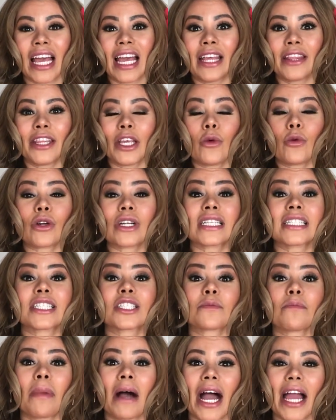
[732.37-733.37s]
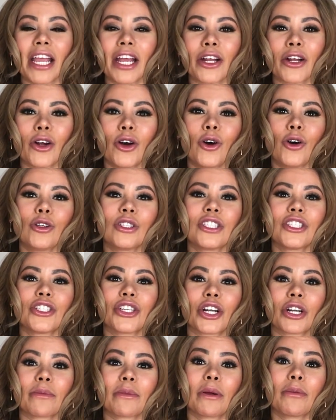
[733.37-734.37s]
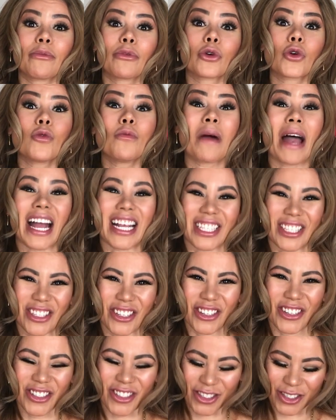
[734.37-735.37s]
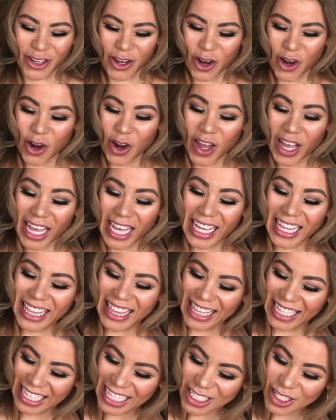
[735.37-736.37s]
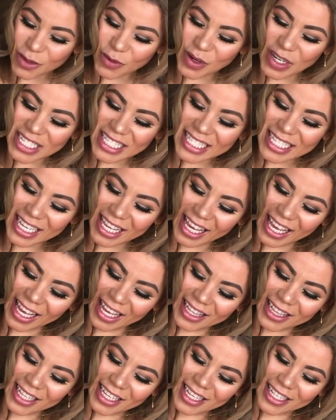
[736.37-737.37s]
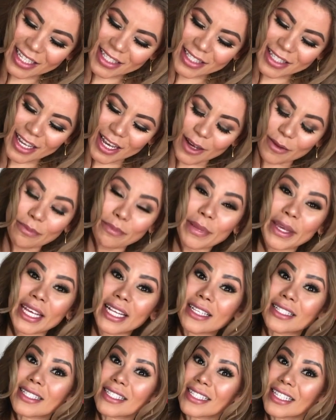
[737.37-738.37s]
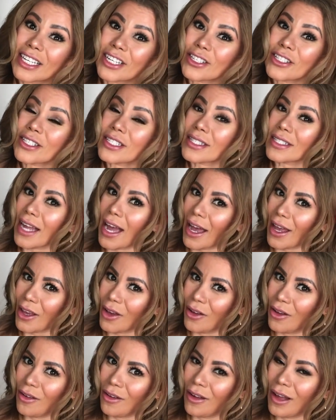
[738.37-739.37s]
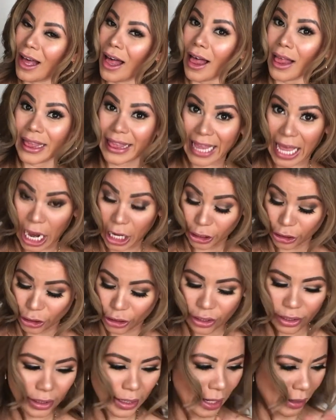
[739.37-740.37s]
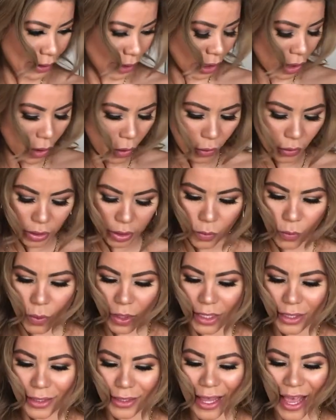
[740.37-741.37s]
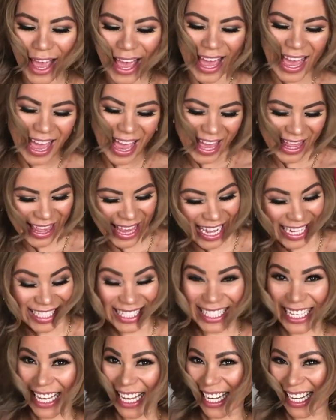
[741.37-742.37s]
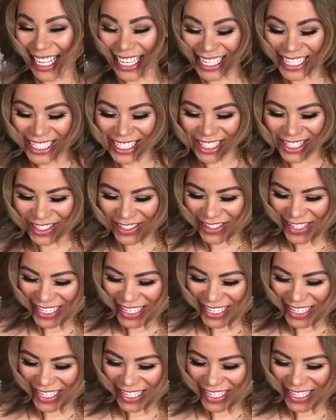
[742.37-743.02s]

they were inspired on German brewmasters. So this once again is a Pilsner style lager like the other ones. And let's get into